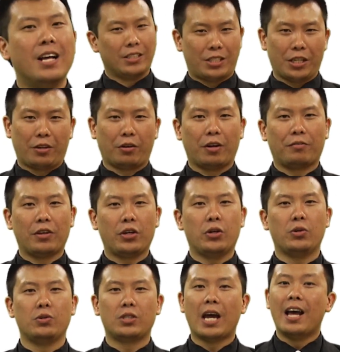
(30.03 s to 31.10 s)
the secret of the
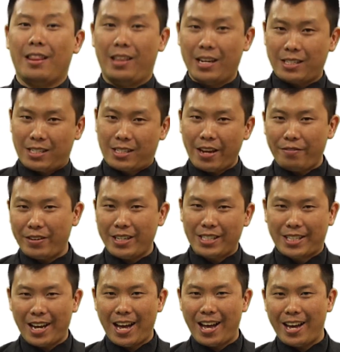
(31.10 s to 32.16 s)
use, that
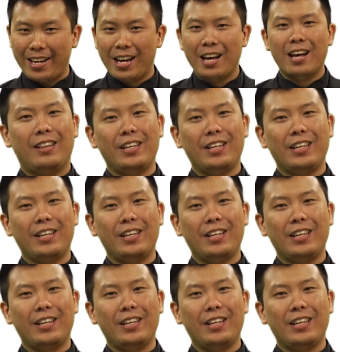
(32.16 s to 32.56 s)
70s guy,